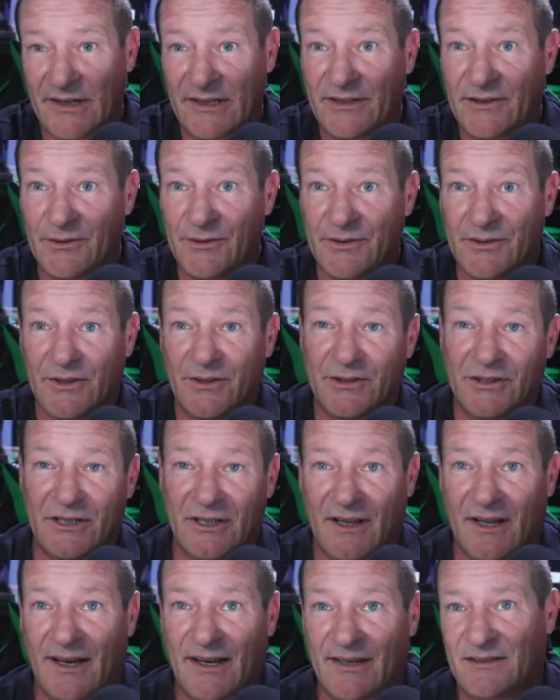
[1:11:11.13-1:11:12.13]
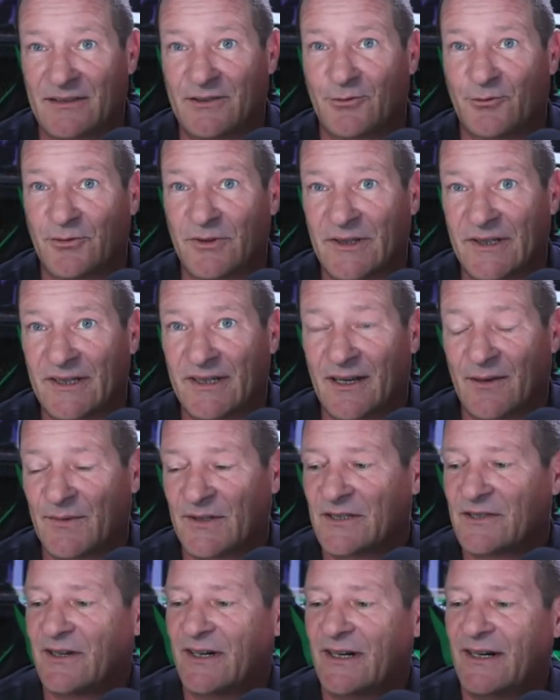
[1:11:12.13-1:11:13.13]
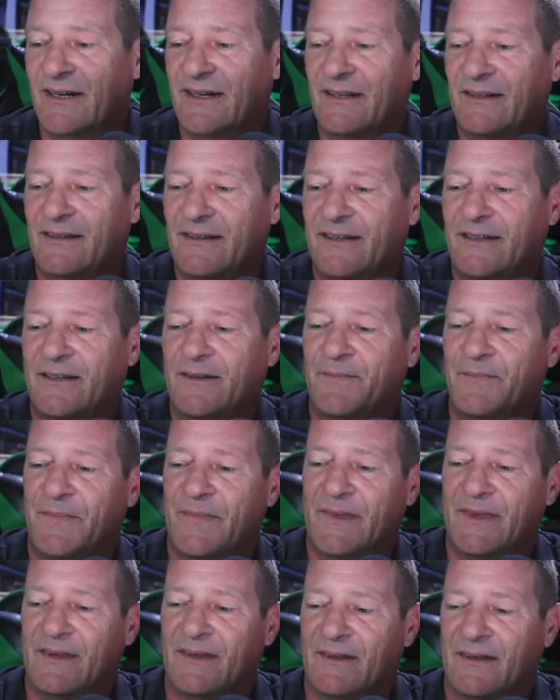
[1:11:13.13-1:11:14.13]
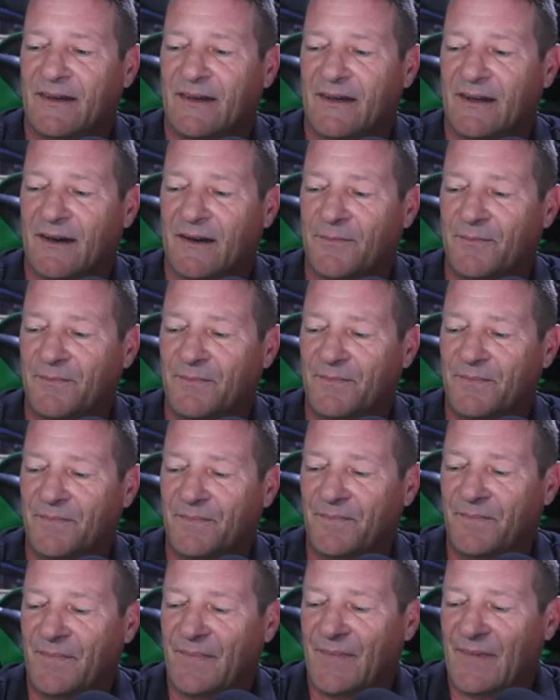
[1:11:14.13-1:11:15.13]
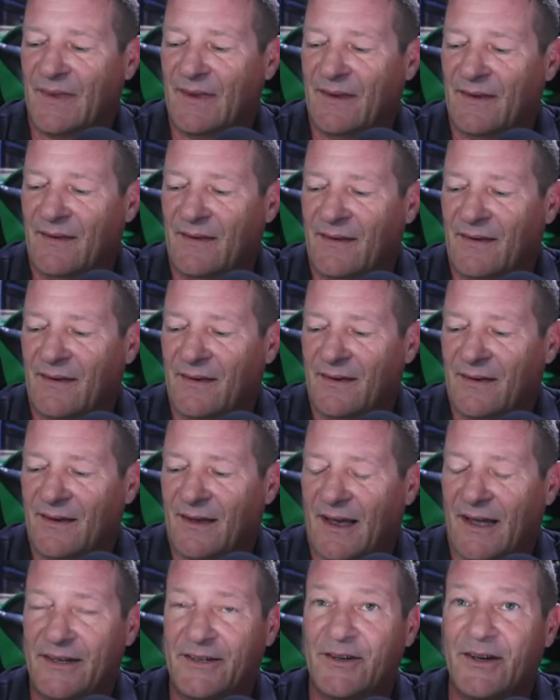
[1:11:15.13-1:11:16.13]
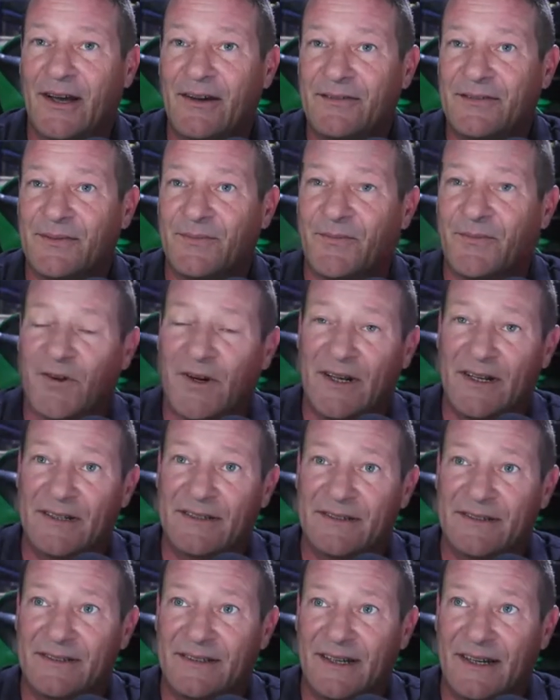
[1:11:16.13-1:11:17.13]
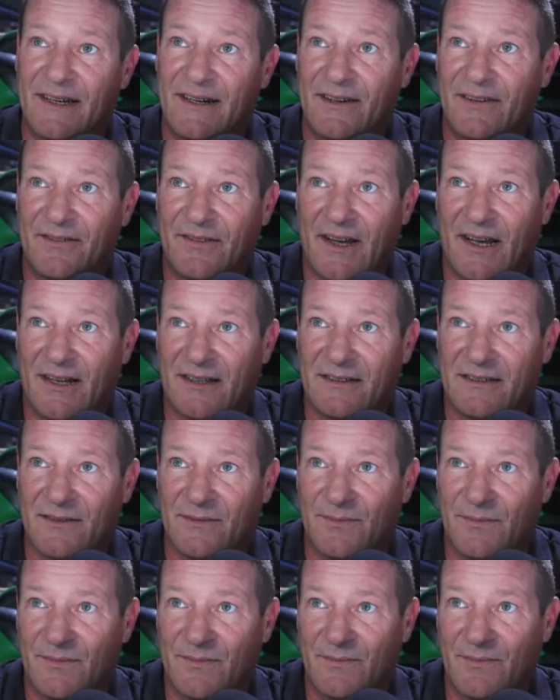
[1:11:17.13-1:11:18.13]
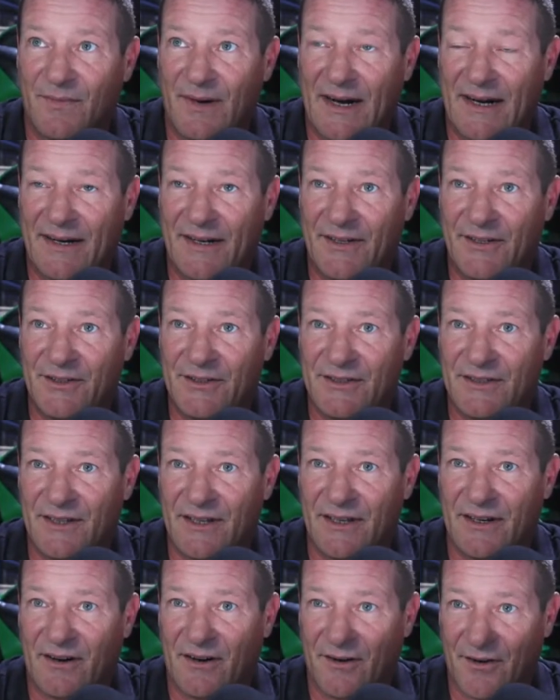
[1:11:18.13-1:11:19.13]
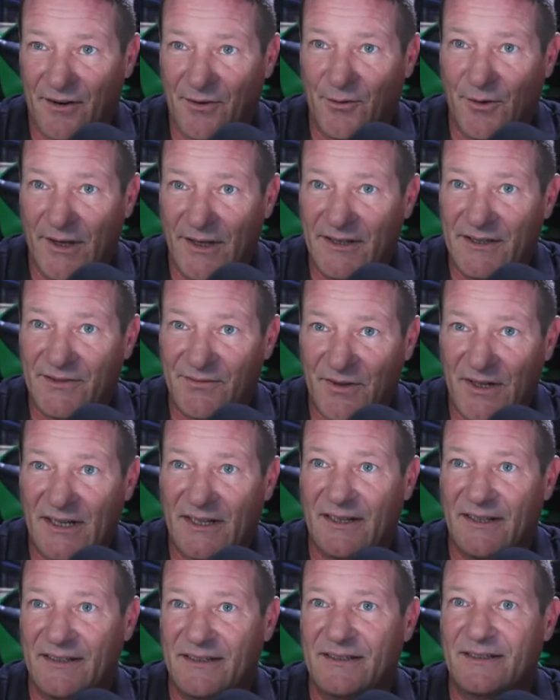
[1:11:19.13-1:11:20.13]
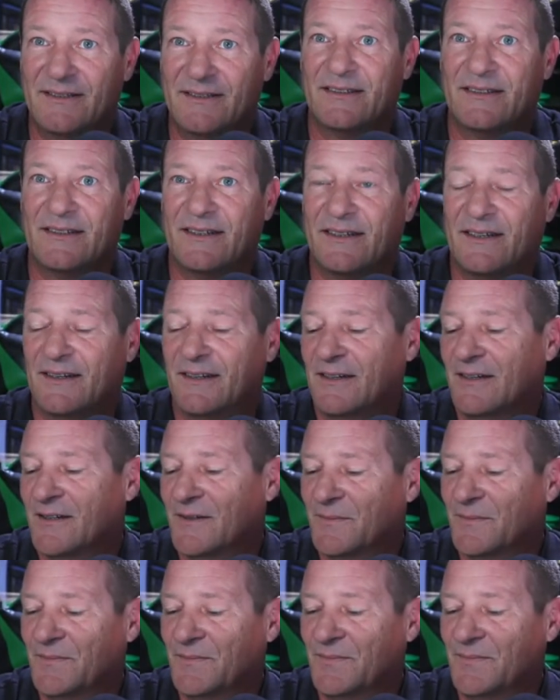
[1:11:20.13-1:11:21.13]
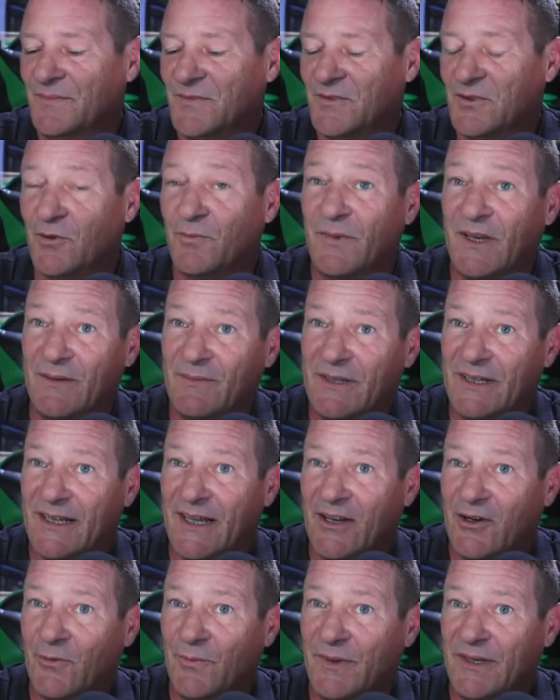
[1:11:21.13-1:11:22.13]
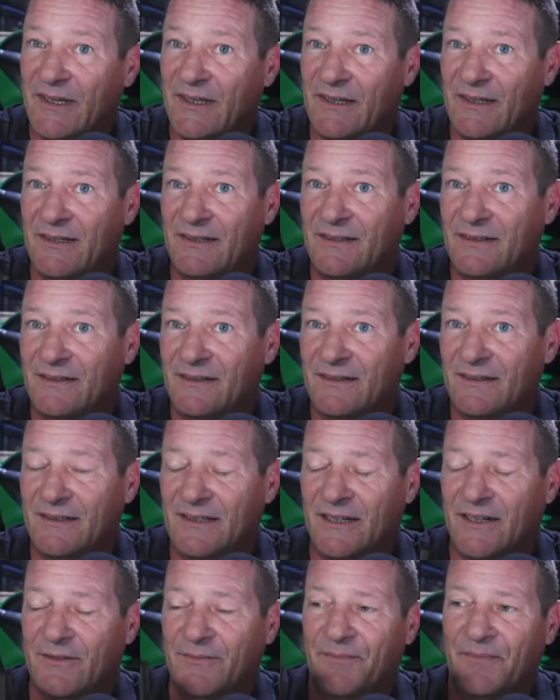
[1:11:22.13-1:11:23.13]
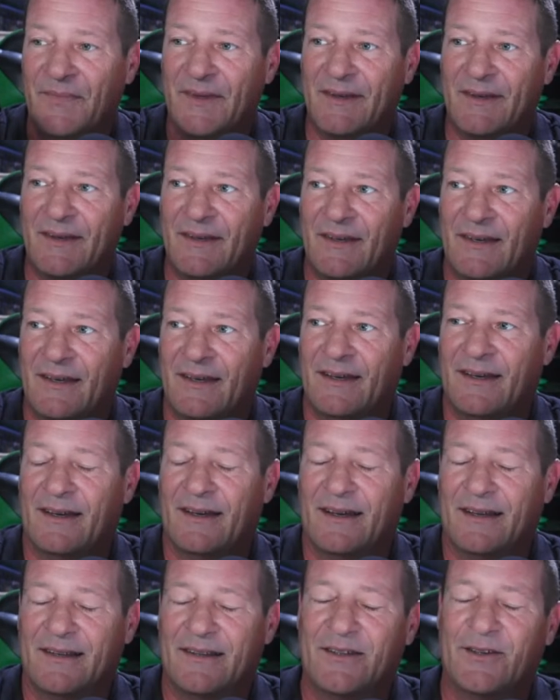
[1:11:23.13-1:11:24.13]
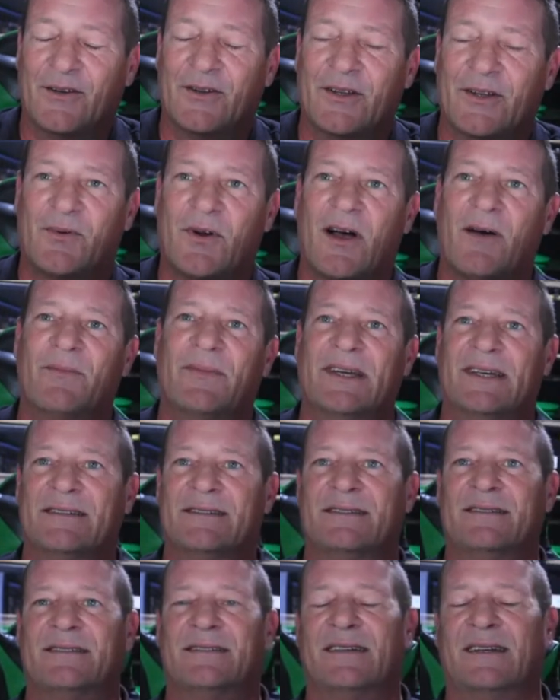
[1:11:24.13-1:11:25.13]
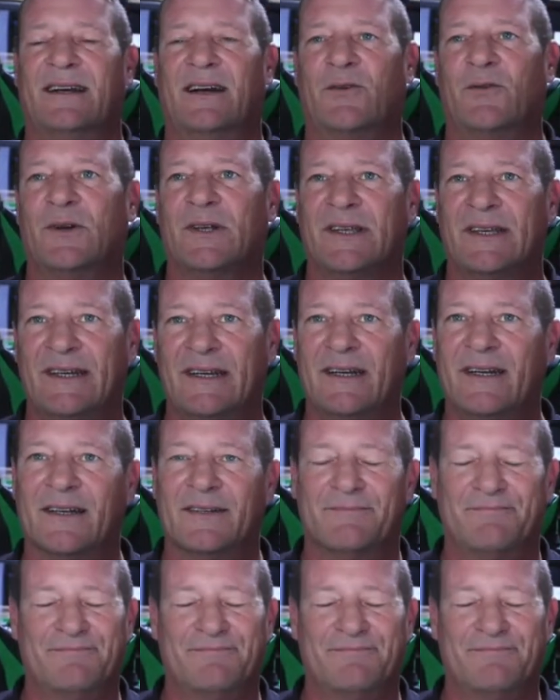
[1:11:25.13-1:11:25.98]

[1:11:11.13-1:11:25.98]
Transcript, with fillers: too socialized to really demonstrate anything. Um, I do have some friends that have got some monitors that aren't quite as friendly. Um, so maybe that'll be, you know, the only problem is, is that I really need to